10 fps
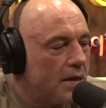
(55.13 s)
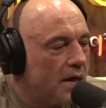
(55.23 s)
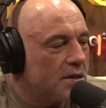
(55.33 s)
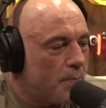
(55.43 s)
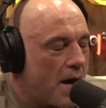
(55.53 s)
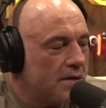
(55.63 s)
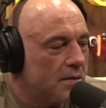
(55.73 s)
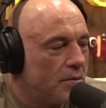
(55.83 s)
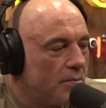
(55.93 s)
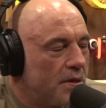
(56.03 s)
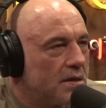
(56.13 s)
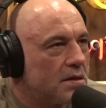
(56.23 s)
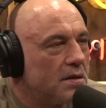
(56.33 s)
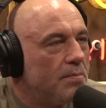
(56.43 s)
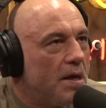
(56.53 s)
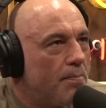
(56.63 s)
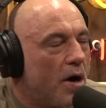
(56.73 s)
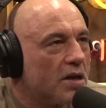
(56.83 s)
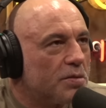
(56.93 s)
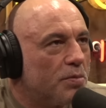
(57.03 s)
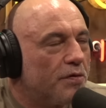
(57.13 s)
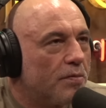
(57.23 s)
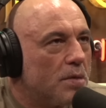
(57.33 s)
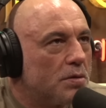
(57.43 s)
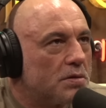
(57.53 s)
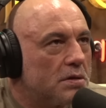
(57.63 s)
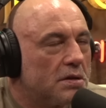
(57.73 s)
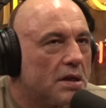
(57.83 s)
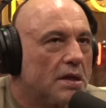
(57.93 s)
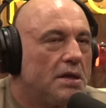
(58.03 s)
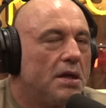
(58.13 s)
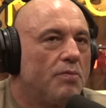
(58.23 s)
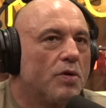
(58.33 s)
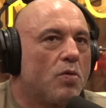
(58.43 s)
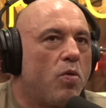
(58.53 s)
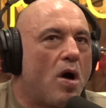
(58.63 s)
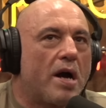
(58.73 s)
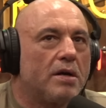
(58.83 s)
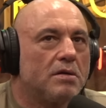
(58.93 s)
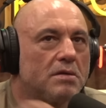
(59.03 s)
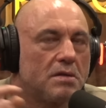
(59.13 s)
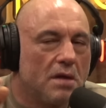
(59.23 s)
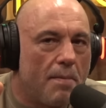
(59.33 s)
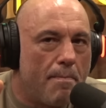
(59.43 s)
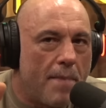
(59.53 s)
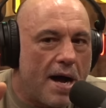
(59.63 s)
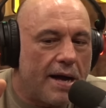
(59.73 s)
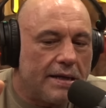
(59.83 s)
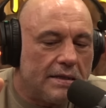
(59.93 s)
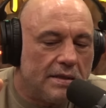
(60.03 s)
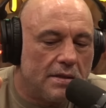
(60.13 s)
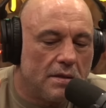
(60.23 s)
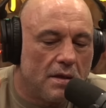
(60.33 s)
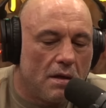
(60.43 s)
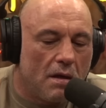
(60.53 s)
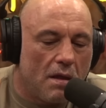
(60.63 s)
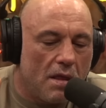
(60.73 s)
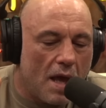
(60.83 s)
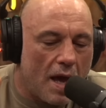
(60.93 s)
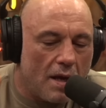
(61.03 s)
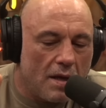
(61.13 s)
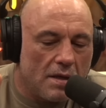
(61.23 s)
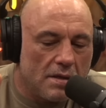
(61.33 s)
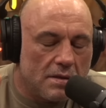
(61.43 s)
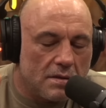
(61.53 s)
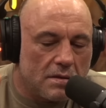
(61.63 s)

it's possible, but it's impossible for most. It's like it requires a mind that is